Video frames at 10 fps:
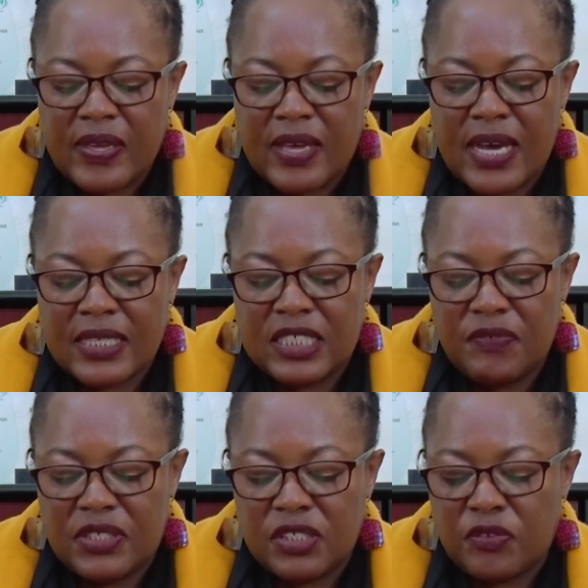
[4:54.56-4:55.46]

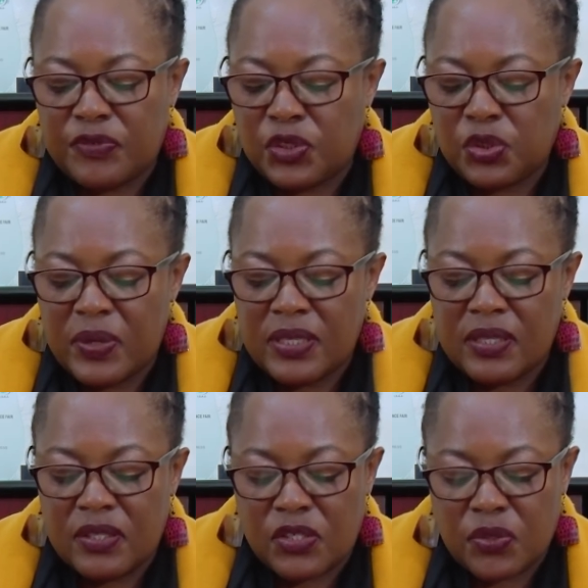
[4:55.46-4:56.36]
Activities of children
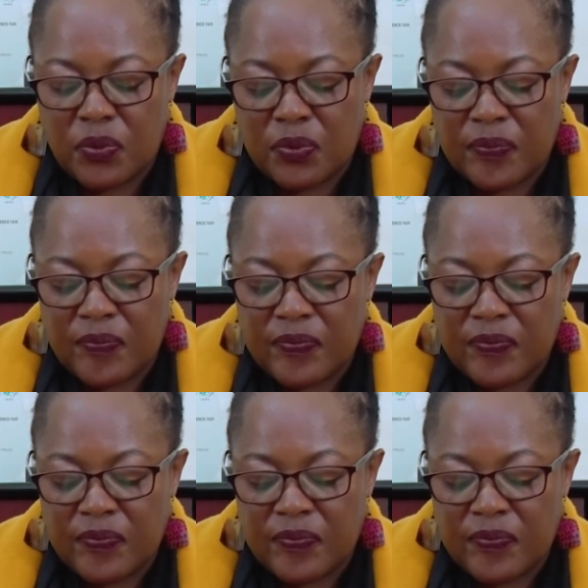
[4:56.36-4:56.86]
in the school.